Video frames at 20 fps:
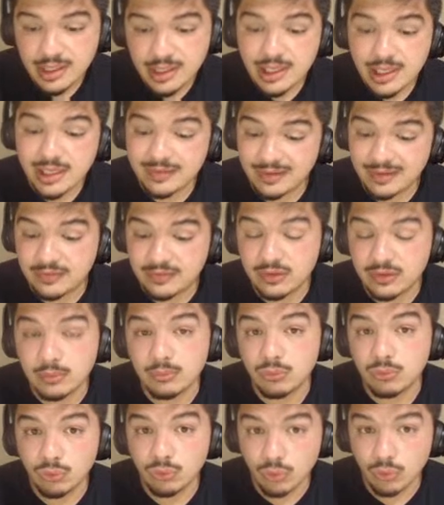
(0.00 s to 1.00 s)
He's had some
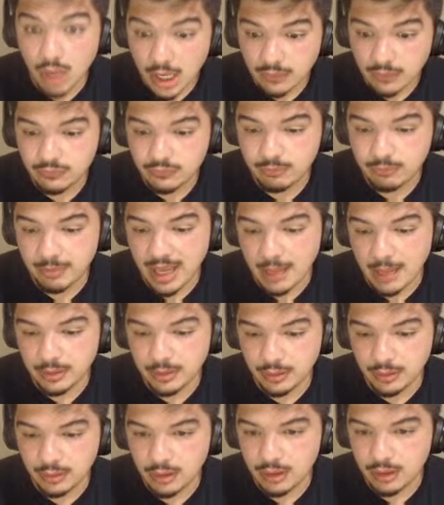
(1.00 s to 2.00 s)
rough
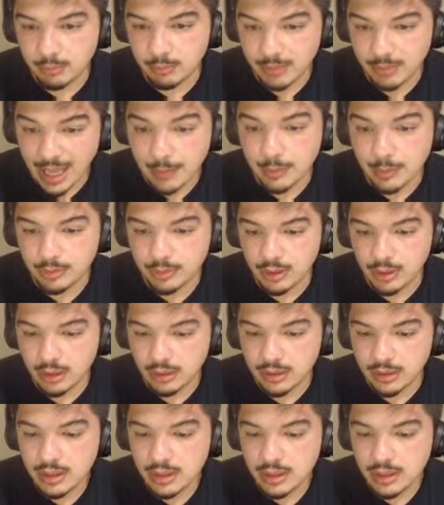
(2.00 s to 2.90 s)
BABIP luck.